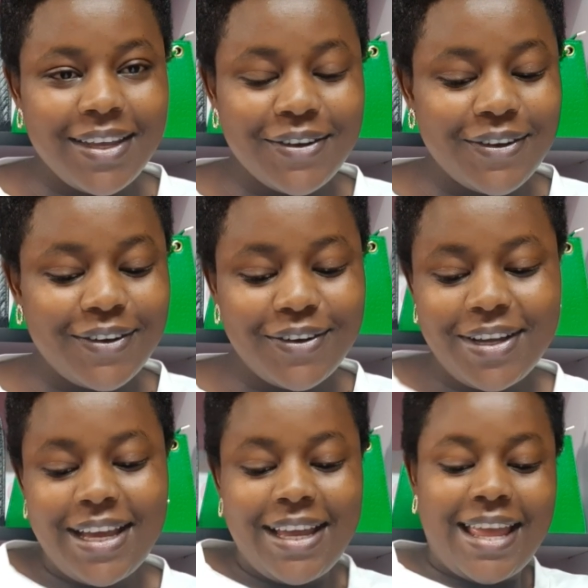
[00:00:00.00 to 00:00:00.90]
You know?
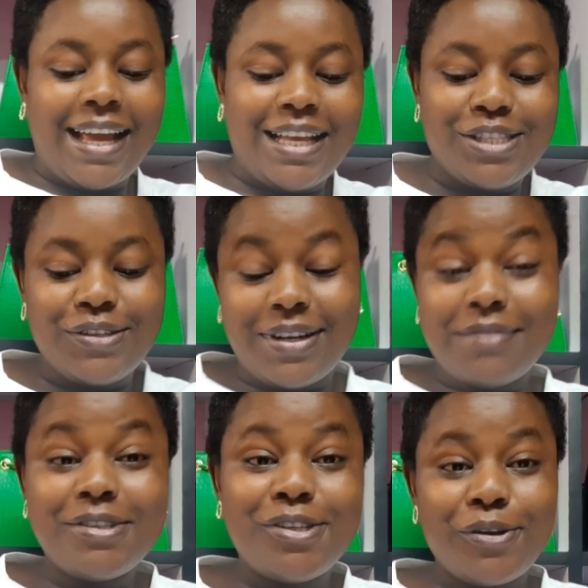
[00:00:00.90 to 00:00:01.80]
Yeah guys, so
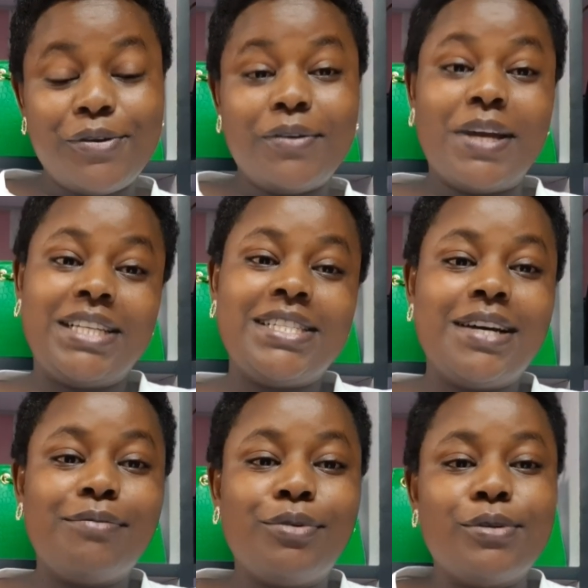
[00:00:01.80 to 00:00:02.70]
let me show you
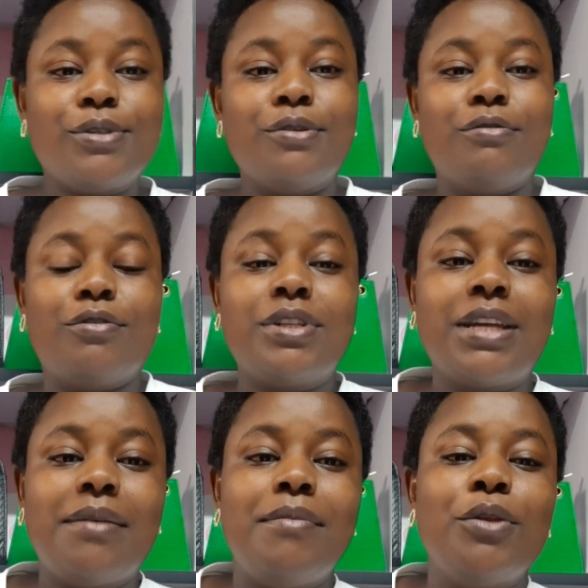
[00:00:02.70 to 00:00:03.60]
examples of
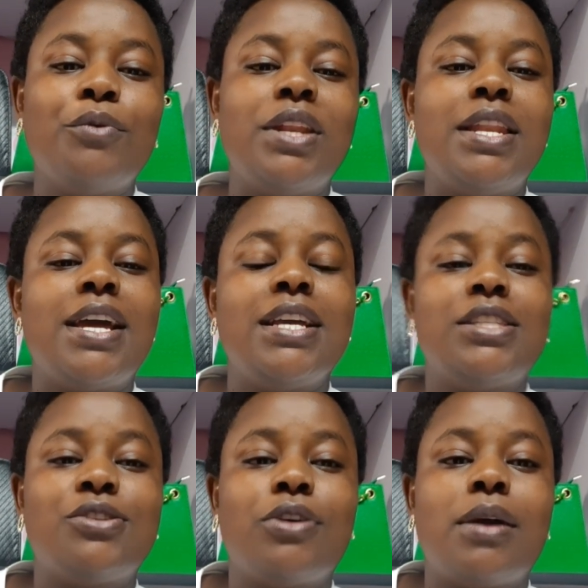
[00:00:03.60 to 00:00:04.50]
what I mean when I
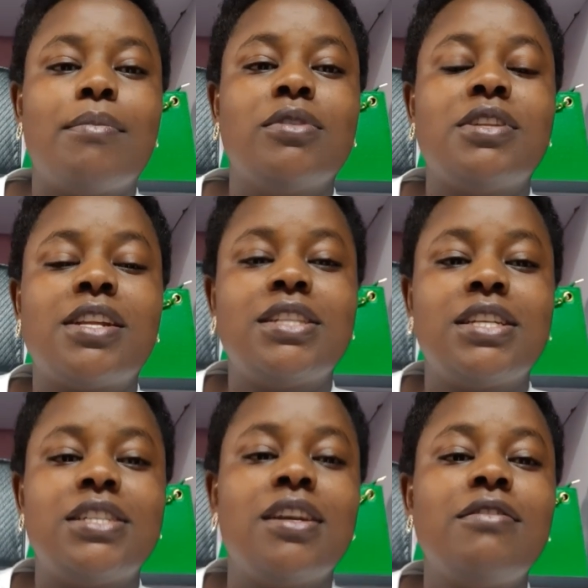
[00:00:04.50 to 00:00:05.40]
talk about rent
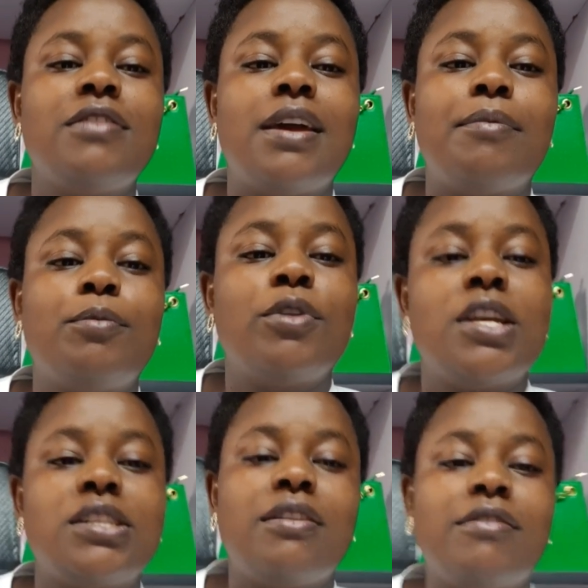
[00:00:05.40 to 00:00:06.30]
a shelf. There are people
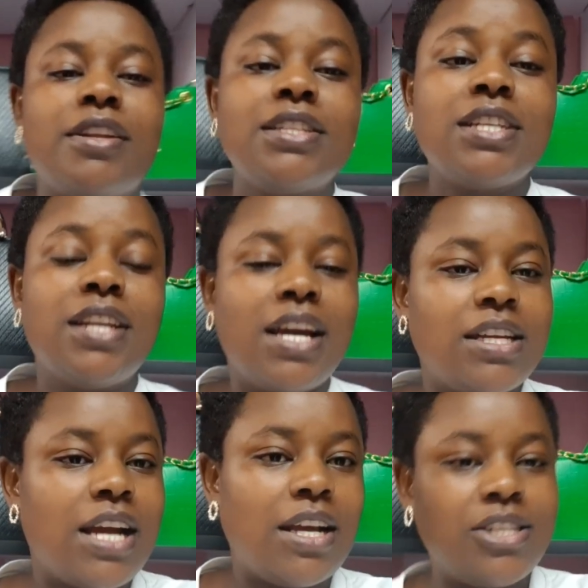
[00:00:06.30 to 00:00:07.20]
that have rented
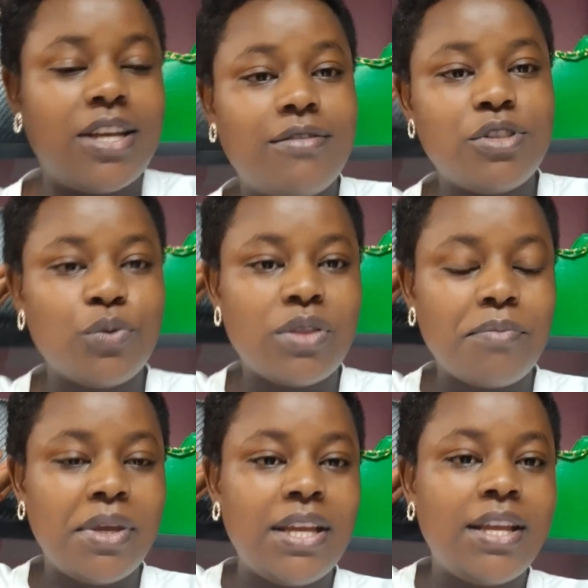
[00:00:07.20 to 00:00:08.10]
shelves with
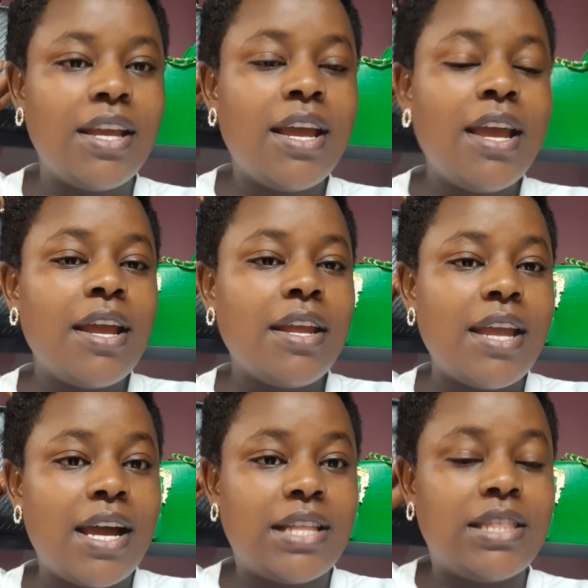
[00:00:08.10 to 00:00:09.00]
me
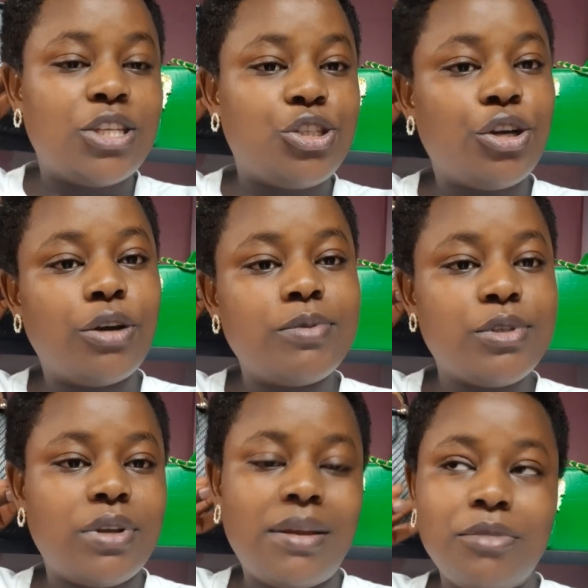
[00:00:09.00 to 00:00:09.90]
here at the shop,
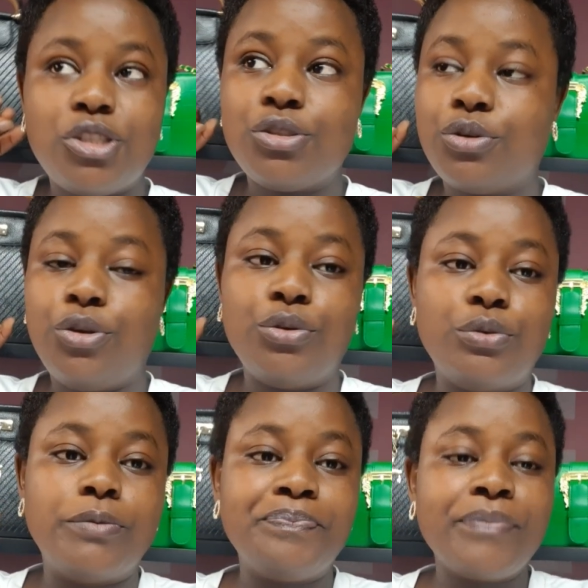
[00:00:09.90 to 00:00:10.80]
so let me show
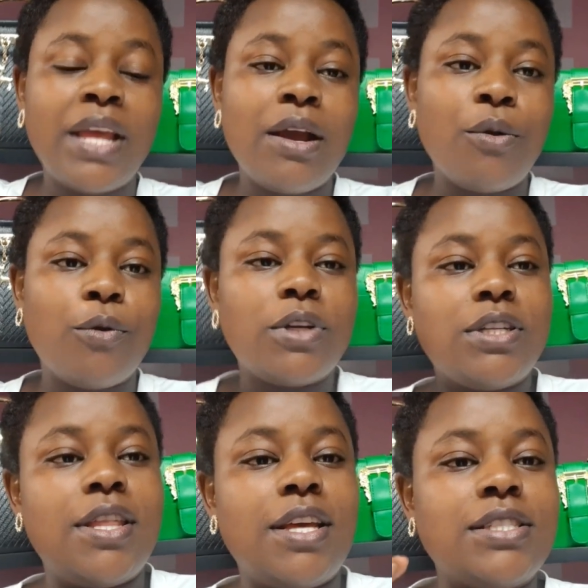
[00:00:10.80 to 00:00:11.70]
you
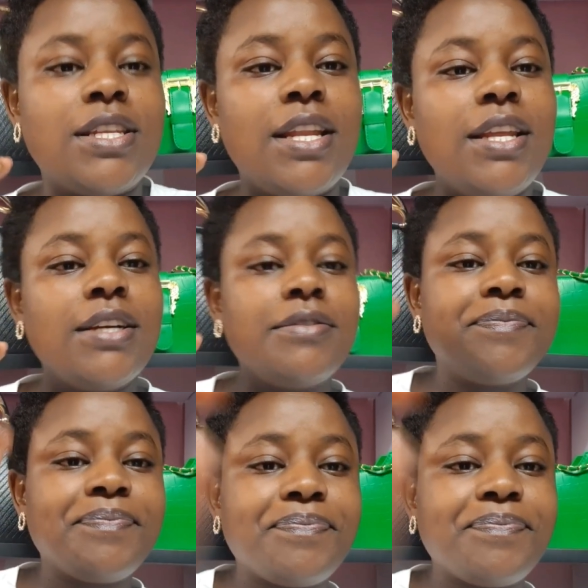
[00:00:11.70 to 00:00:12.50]
what they're selling.